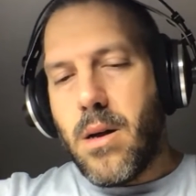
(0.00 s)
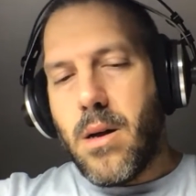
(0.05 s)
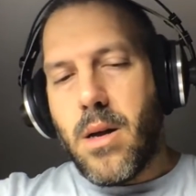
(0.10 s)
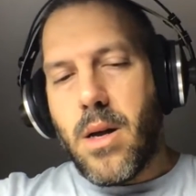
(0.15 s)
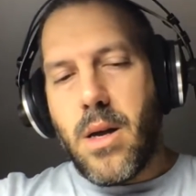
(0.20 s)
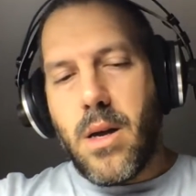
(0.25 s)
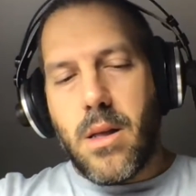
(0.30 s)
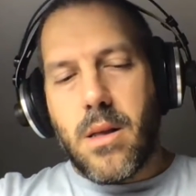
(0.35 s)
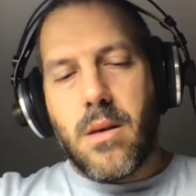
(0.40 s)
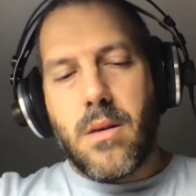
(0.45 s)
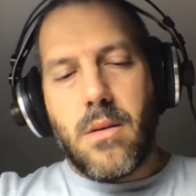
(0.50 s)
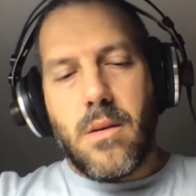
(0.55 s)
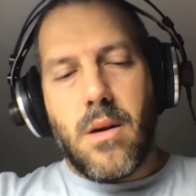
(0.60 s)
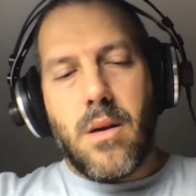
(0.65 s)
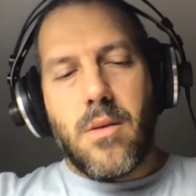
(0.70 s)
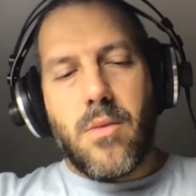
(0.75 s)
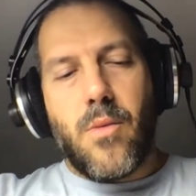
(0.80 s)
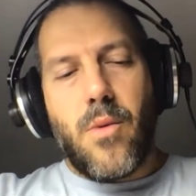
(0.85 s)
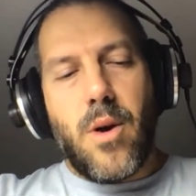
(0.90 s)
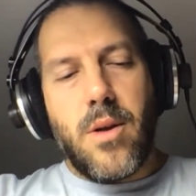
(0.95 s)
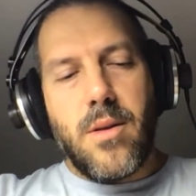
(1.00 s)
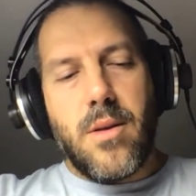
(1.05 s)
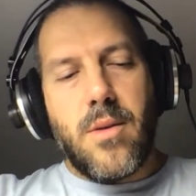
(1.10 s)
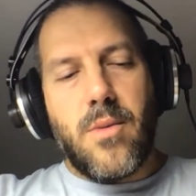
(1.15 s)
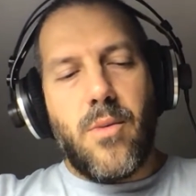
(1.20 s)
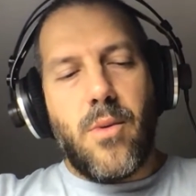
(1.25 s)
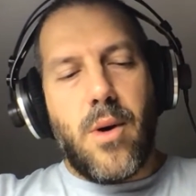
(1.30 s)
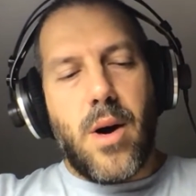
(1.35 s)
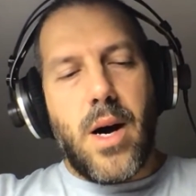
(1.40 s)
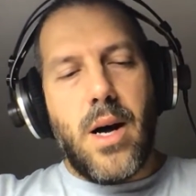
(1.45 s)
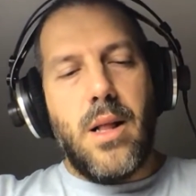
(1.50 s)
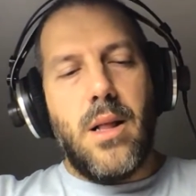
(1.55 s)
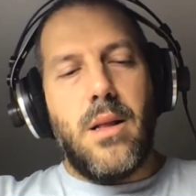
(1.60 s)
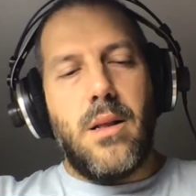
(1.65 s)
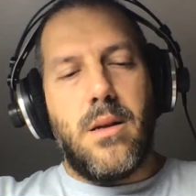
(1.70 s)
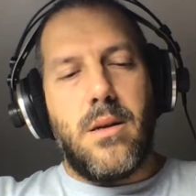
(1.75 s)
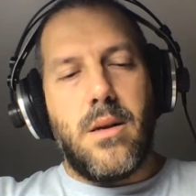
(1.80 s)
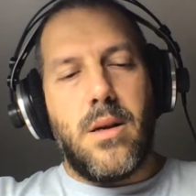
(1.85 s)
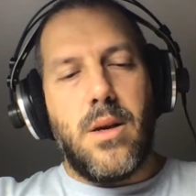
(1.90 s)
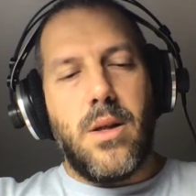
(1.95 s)
It runs
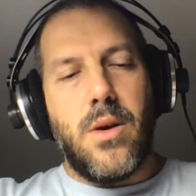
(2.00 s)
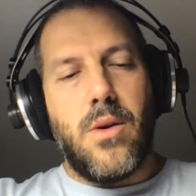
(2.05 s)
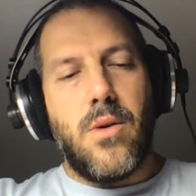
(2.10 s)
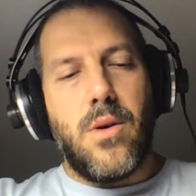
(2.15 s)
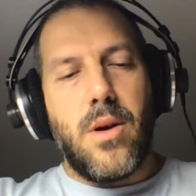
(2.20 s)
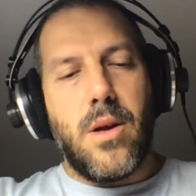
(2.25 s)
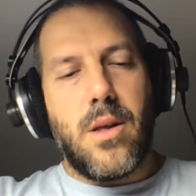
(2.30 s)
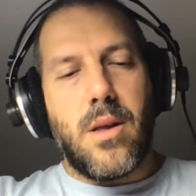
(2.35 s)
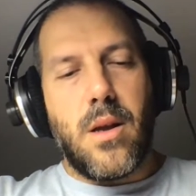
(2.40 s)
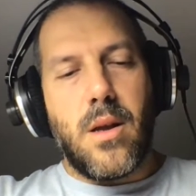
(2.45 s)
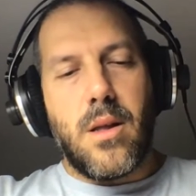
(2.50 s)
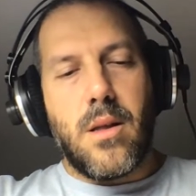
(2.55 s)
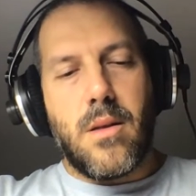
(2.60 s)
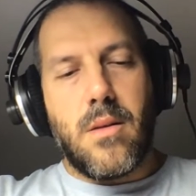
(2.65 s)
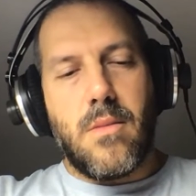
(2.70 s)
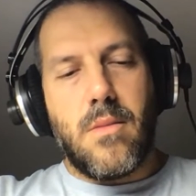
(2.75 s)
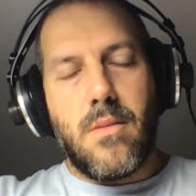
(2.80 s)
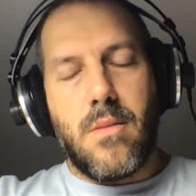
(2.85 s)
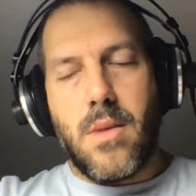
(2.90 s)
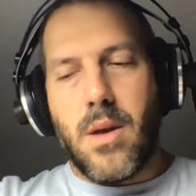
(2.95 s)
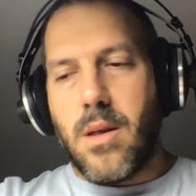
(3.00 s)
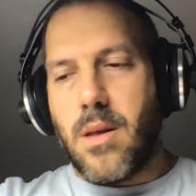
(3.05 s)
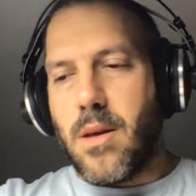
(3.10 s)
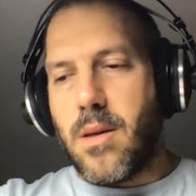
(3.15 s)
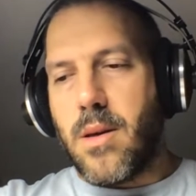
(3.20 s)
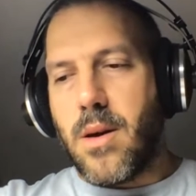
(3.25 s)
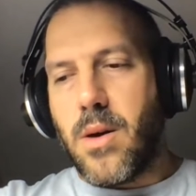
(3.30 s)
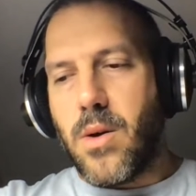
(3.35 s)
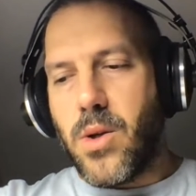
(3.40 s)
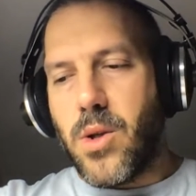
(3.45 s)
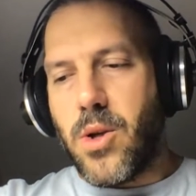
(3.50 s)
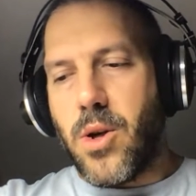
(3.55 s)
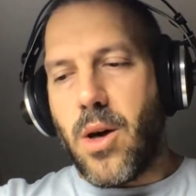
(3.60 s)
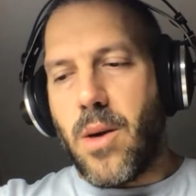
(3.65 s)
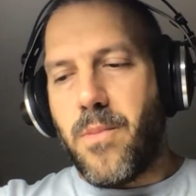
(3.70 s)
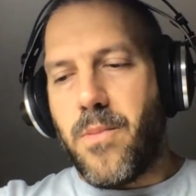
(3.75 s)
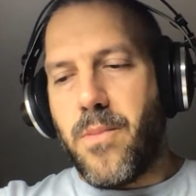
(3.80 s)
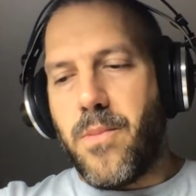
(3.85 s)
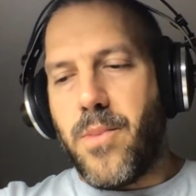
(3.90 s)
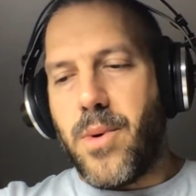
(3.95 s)
well, it does a good
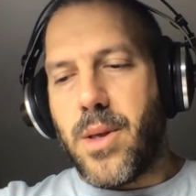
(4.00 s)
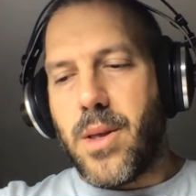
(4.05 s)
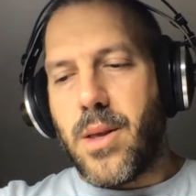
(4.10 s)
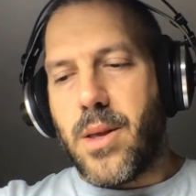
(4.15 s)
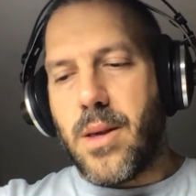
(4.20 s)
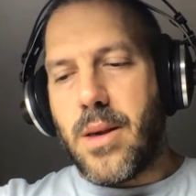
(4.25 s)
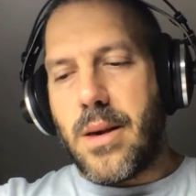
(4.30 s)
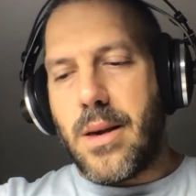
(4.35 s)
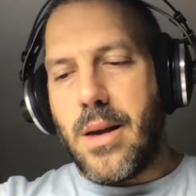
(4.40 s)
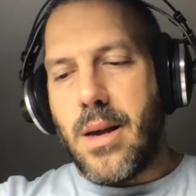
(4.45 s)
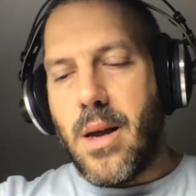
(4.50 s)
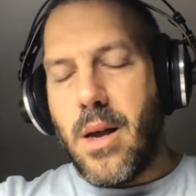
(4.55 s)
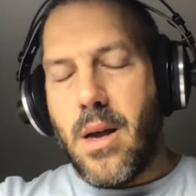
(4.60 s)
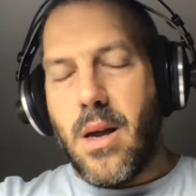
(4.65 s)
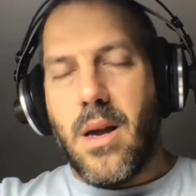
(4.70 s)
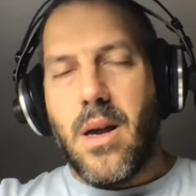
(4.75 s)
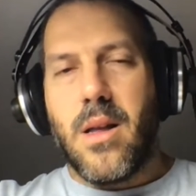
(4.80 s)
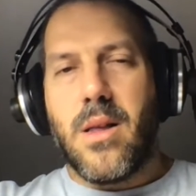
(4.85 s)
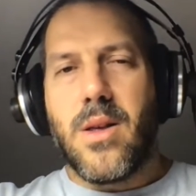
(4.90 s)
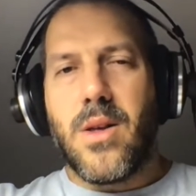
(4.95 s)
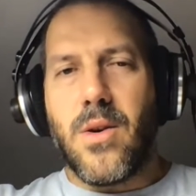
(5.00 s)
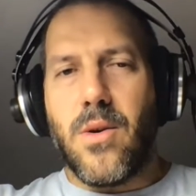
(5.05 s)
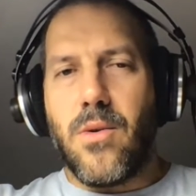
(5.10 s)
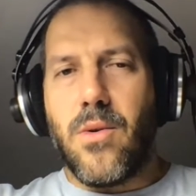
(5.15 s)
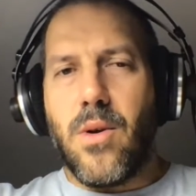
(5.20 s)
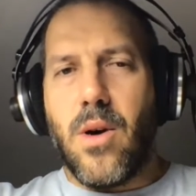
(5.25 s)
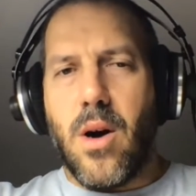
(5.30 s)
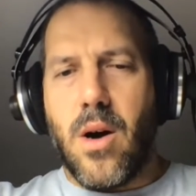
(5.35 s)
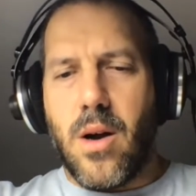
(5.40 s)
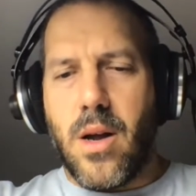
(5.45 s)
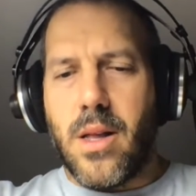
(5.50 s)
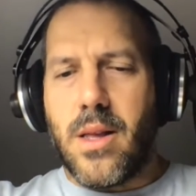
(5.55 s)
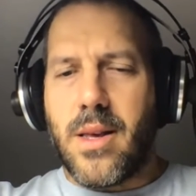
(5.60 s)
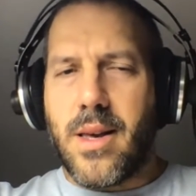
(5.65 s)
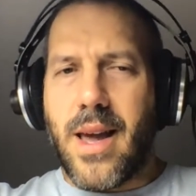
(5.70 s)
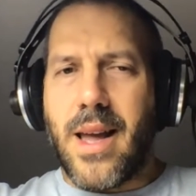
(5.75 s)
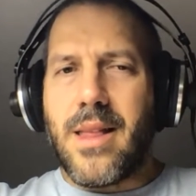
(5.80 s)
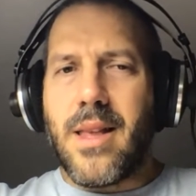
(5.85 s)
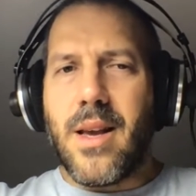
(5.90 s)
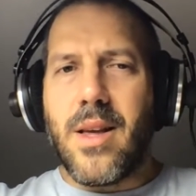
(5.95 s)
job, but it's
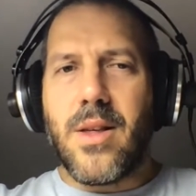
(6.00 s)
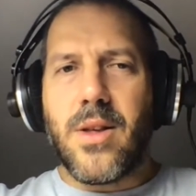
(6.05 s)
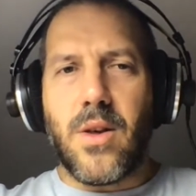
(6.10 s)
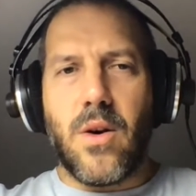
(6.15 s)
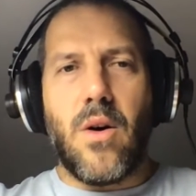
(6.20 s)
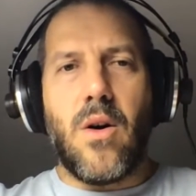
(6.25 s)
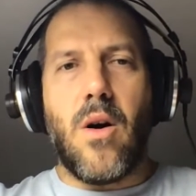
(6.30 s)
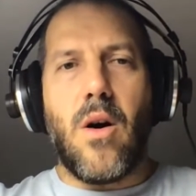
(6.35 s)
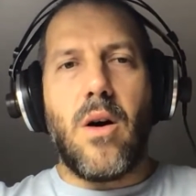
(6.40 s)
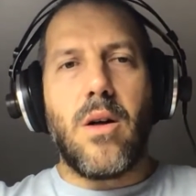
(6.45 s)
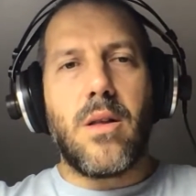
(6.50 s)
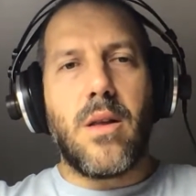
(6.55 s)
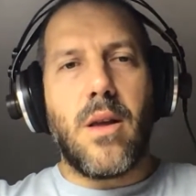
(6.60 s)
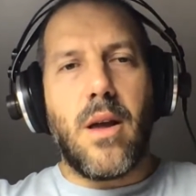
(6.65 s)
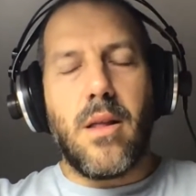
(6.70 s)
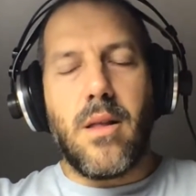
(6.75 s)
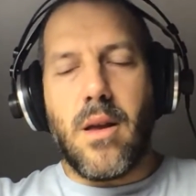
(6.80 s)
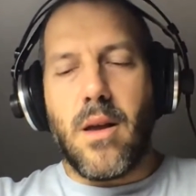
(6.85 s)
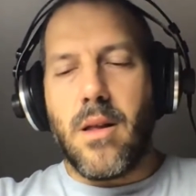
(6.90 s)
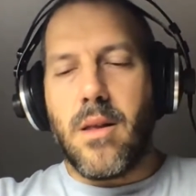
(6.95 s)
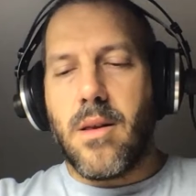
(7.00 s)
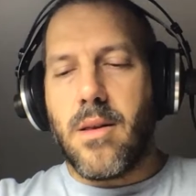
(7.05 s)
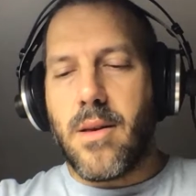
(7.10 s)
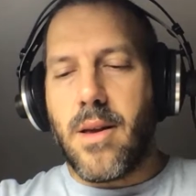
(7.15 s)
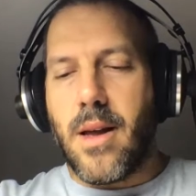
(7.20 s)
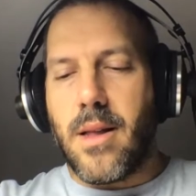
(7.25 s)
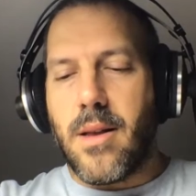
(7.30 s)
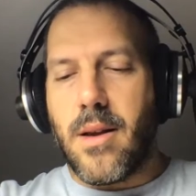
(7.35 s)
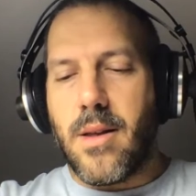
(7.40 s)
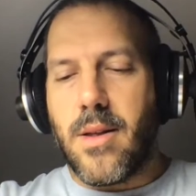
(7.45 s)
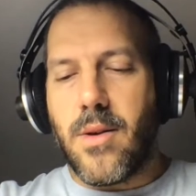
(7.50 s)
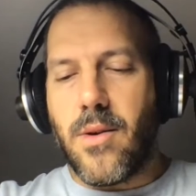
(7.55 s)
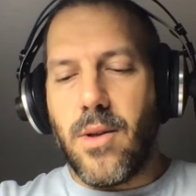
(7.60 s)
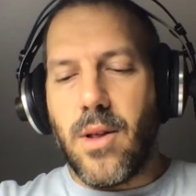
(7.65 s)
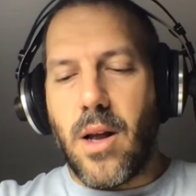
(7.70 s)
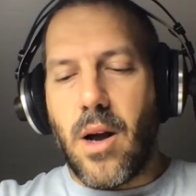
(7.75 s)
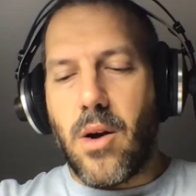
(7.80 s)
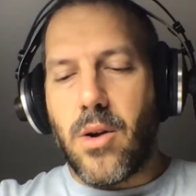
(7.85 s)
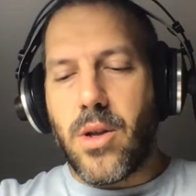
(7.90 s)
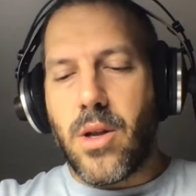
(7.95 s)
getting so hot and it's getting so
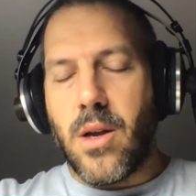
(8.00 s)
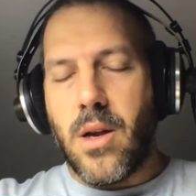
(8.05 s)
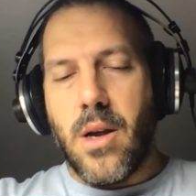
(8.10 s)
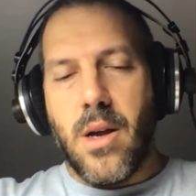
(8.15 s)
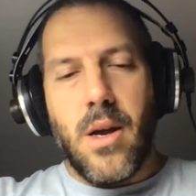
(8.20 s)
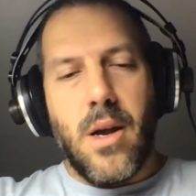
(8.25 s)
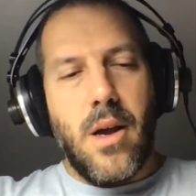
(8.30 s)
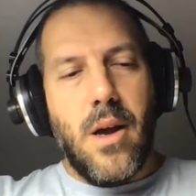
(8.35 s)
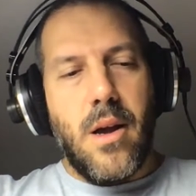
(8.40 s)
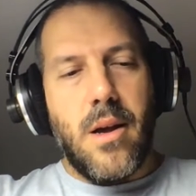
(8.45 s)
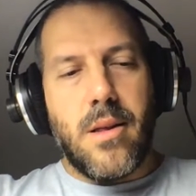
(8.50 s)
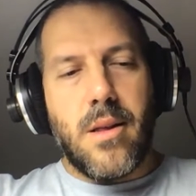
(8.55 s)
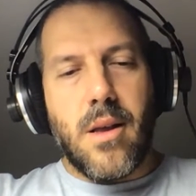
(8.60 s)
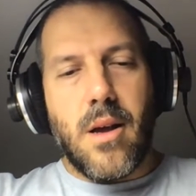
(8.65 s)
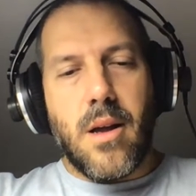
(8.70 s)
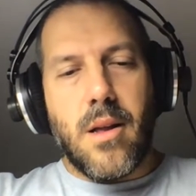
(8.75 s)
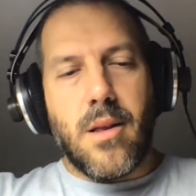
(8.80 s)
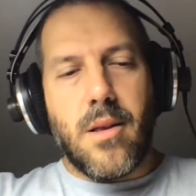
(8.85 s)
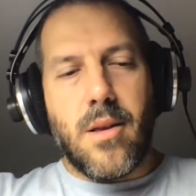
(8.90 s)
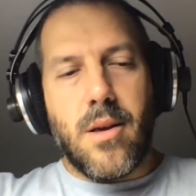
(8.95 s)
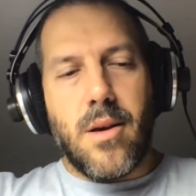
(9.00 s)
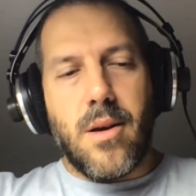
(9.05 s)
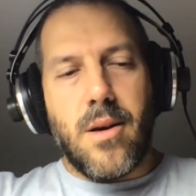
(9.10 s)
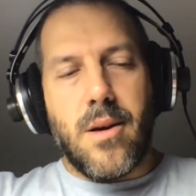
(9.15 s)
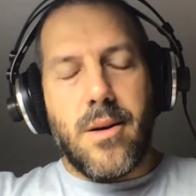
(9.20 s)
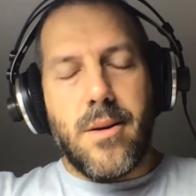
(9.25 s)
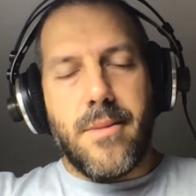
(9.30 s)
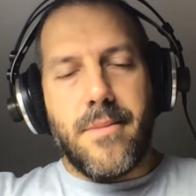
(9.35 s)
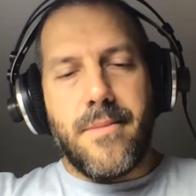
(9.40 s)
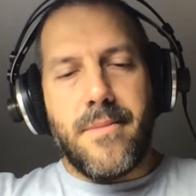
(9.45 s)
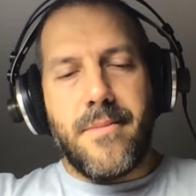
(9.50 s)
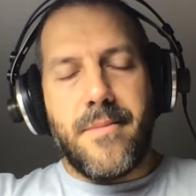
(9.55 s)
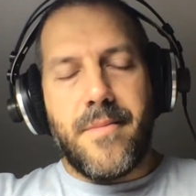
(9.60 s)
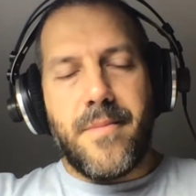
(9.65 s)
loud that